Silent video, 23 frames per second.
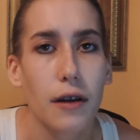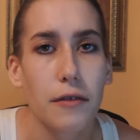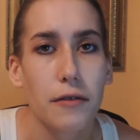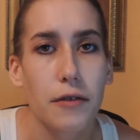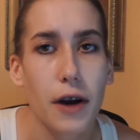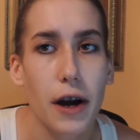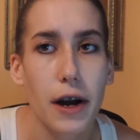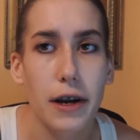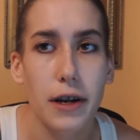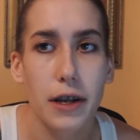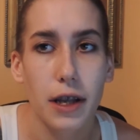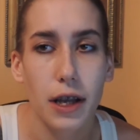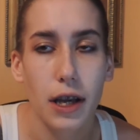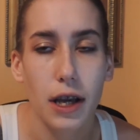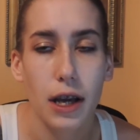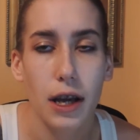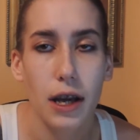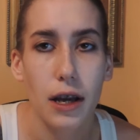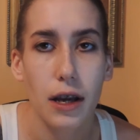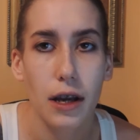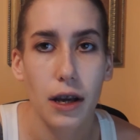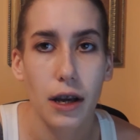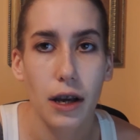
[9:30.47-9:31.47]
finally
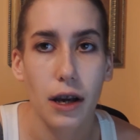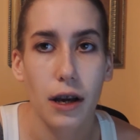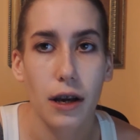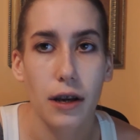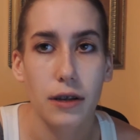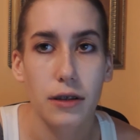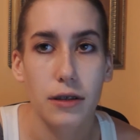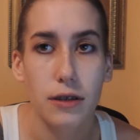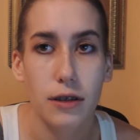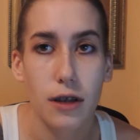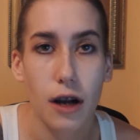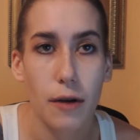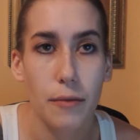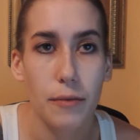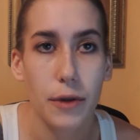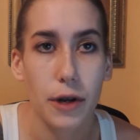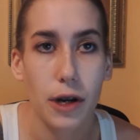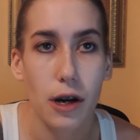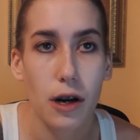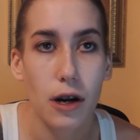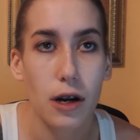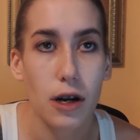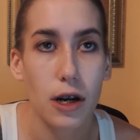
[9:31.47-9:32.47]
he stopped
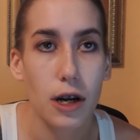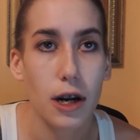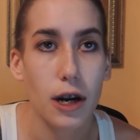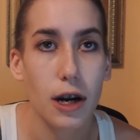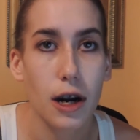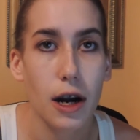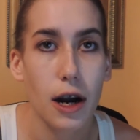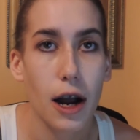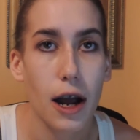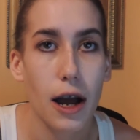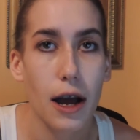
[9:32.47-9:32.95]
the car,